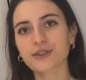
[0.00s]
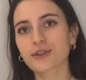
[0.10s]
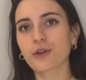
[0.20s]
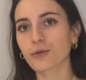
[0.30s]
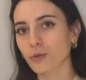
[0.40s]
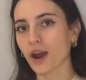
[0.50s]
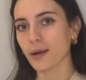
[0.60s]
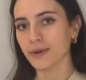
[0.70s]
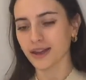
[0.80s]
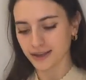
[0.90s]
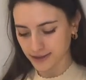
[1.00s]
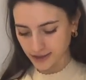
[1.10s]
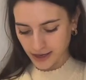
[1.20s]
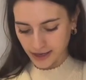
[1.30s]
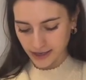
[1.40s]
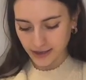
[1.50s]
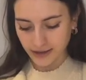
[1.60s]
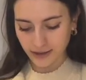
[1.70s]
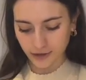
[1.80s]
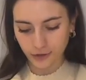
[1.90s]
to go grab it
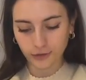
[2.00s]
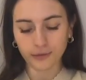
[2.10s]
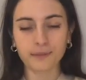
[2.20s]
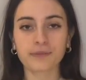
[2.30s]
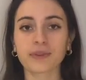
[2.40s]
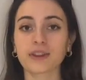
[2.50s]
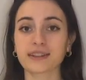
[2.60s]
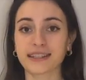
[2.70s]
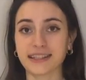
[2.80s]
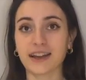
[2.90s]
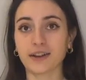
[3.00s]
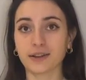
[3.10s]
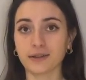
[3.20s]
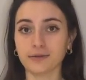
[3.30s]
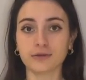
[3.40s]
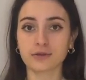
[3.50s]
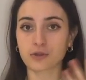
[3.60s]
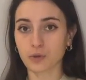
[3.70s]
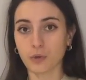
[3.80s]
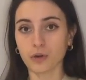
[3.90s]
in their sale
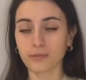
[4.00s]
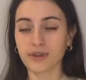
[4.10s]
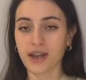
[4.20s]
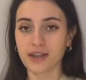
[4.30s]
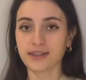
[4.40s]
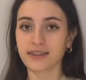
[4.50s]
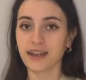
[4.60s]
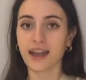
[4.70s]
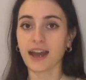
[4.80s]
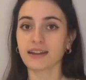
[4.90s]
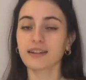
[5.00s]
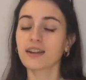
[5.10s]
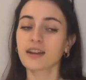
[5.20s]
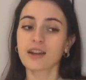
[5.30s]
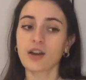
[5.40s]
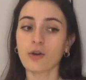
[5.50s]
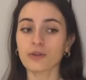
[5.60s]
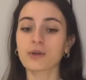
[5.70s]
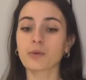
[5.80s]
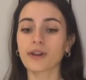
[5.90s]
store because they had
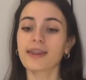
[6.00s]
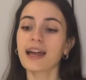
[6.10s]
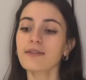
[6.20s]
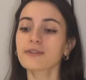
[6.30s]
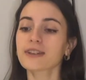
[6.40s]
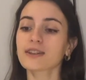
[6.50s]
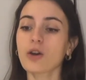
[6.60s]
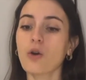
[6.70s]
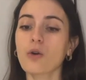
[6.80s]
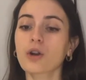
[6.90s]
only one left in the whole